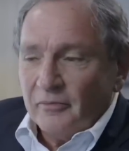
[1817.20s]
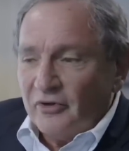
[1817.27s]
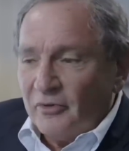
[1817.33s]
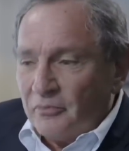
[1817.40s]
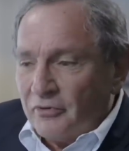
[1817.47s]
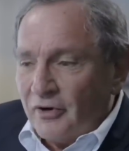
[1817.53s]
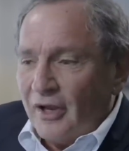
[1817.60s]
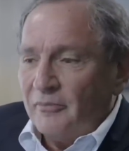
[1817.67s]
But
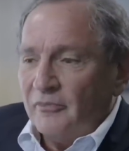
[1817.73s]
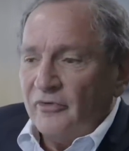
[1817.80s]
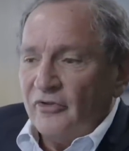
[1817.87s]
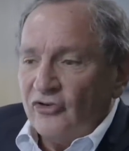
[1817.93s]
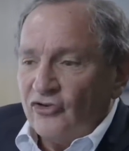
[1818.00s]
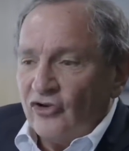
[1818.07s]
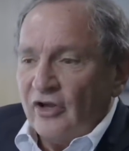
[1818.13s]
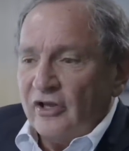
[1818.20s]
the problem with
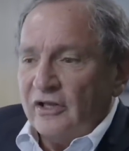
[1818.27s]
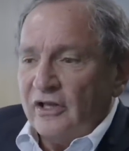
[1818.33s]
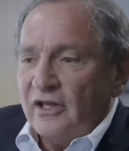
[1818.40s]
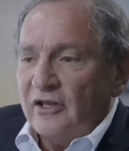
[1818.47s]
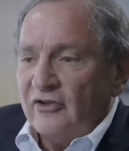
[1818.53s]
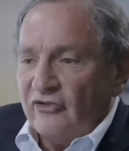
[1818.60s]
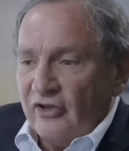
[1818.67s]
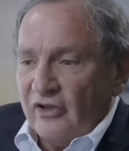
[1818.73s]
the
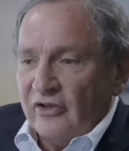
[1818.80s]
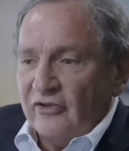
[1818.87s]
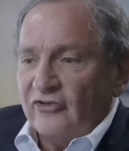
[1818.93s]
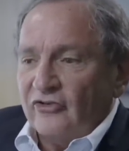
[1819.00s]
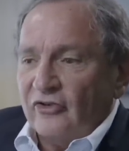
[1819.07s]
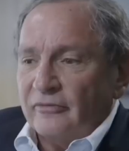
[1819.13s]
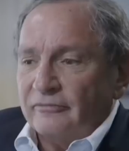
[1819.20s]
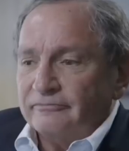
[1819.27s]
Chinese
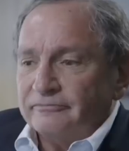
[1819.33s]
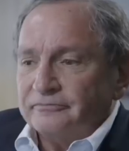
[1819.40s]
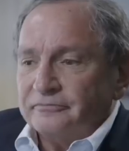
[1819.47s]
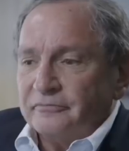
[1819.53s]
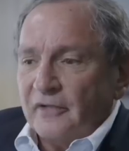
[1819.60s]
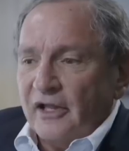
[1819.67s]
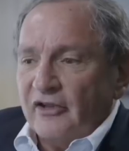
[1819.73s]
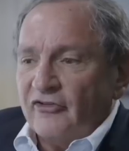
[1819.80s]
is
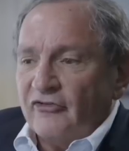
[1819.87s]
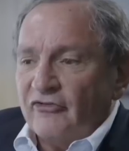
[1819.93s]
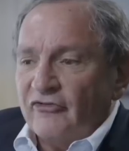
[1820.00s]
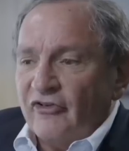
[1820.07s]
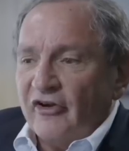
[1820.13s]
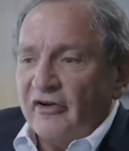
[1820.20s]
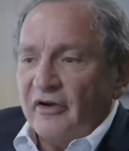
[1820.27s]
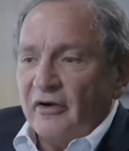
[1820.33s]
it's
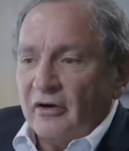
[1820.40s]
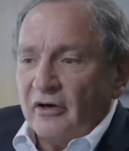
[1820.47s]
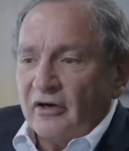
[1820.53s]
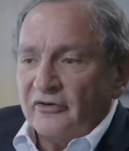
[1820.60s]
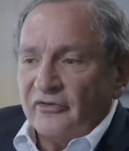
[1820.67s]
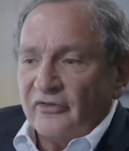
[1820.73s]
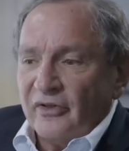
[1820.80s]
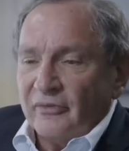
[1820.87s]
very
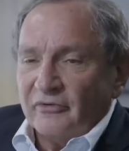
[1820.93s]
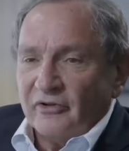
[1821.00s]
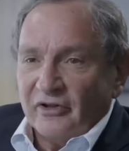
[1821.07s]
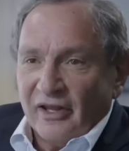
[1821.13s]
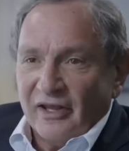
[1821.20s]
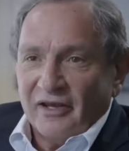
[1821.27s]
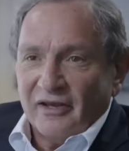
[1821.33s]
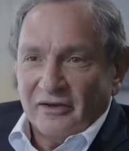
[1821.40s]
hard for them to
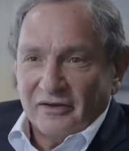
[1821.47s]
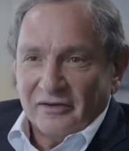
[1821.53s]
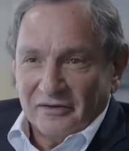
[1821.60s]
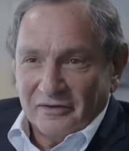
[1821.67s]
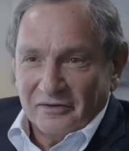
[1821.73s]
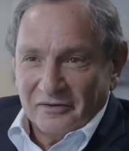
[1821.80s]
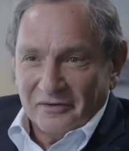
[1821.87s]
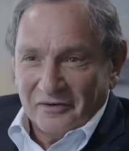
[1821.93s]
take
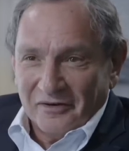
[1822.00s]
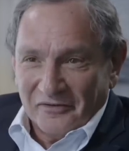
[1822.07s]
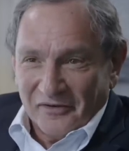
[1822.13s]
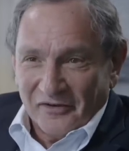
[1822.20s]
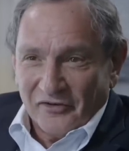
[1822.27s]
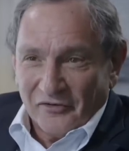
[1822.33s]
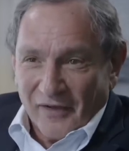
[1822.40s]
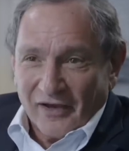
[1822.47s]

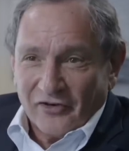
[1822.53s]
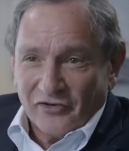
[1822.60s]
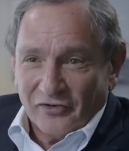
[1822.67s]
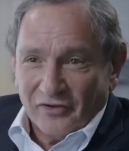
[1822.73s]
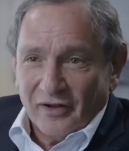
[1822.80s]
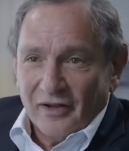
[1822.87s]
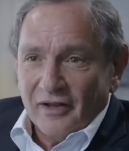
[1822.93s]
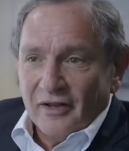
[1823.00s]
offensive
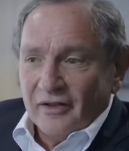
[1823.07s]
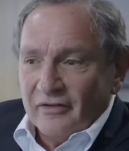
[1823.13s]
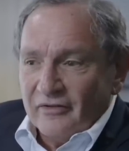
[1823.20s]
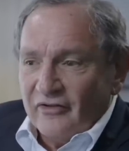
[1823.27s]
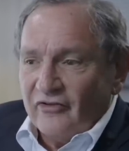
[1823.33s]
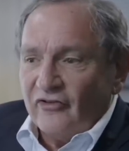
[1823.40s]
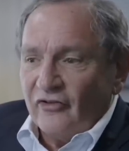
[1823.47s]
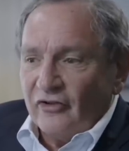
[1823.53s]
action.
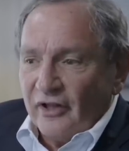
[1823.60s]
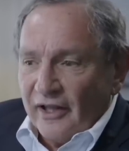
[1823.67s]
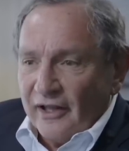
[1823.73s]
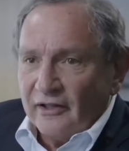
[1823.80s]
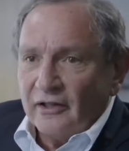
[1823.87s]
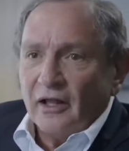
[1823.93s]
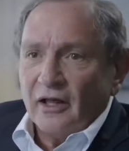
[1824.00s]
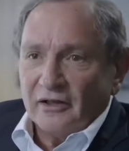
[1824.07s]
This is a
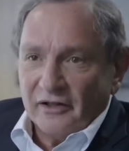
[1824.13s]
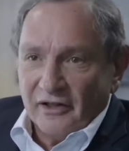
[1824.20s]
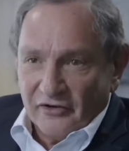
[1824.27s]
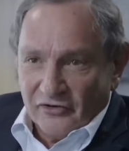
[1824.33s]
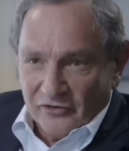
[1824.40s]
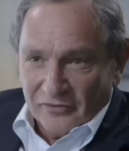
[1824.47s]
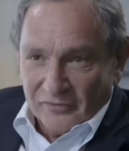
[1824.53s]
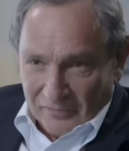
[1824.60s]
landlocked
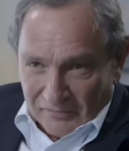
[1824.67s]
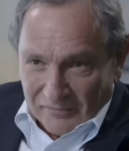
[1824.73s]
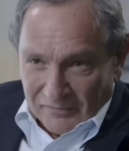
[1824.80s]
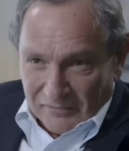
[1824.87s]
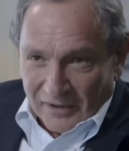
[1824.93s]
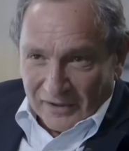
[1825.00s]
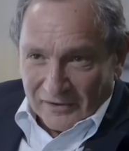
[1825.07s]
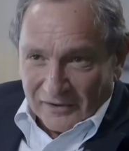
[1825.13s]
nation,
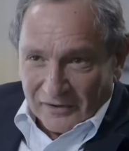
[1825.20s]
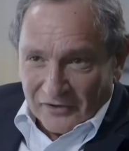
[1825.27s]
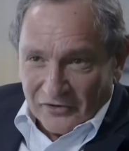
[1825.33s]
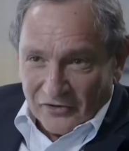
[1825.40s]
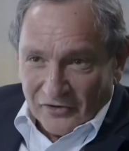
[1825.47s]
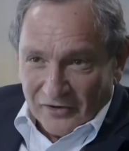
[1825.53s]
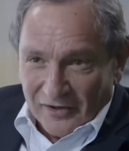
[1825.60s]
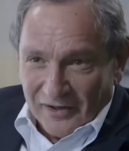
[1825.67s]
by and
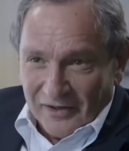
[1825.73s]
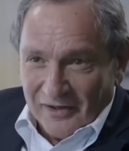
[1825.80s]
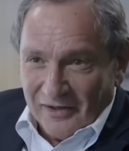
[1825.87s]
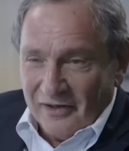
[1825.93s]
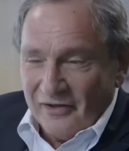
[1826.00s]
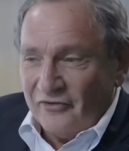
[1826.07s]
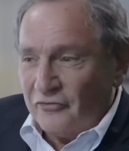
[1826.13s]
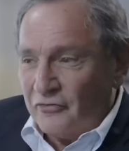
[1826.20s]
large.
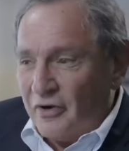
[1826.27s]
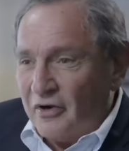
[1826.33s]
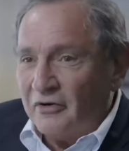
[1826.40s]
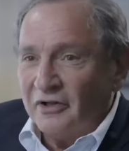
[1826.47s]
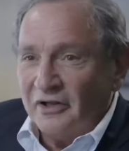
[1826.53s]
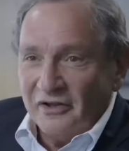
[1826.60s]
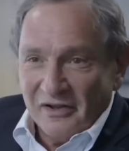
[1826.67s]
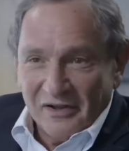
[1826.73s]
It has
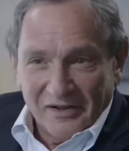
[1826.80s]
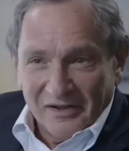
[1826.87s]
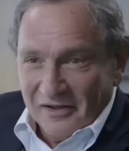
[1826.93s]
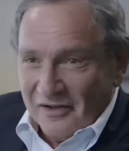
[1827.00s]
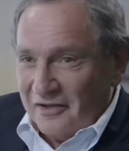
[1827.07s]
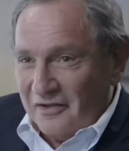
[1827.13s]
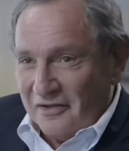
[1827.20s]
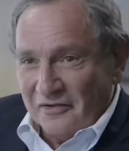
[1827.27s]
rarely
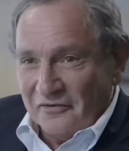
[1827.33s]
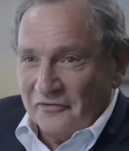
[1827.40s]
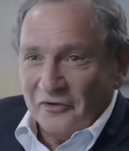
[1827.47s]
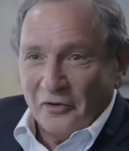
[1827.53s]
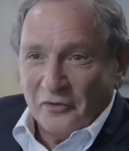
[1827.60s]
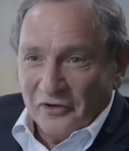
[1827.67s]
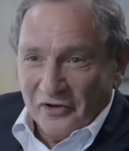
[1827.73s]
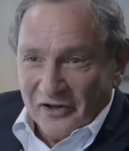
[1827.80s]

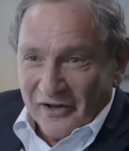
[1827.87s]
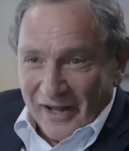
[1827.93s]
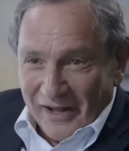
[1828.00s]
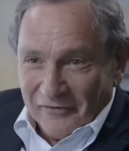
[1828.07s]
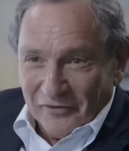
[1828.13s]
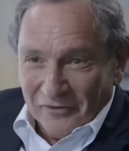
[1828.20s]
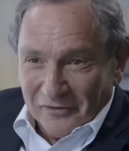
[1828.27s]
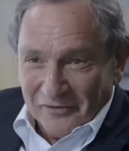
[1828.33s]
floated a
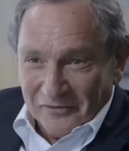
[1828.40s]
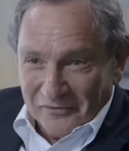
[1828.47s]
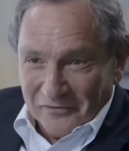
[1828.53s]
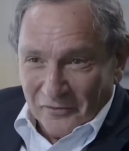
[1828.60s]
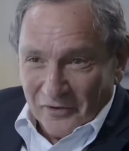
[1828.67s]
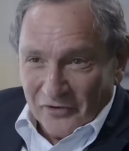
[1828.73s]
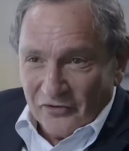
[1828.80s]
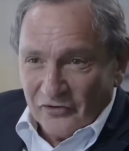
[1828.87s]
naval
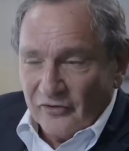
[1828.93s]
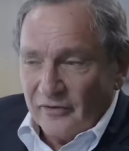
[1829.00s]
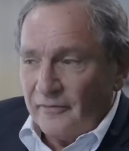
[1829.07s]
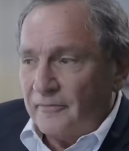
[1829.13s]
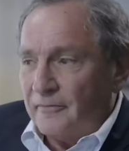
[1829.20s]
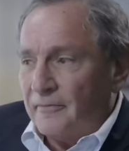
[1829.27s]
force.